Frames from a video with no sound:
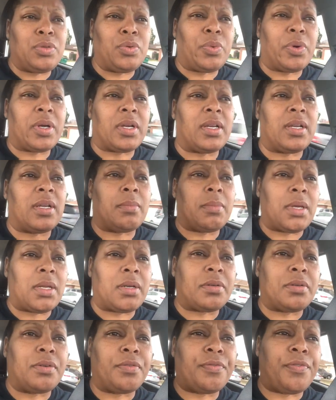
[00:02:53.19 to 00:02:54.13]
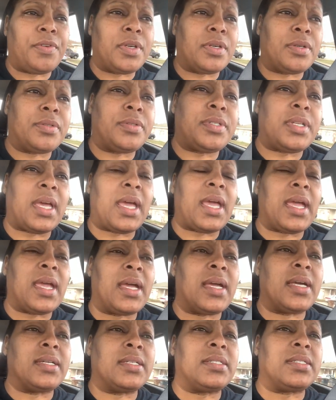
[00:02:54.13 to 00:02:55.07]
work in a medical field
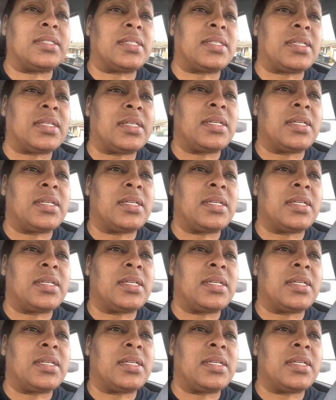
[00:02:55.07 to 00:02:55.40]
and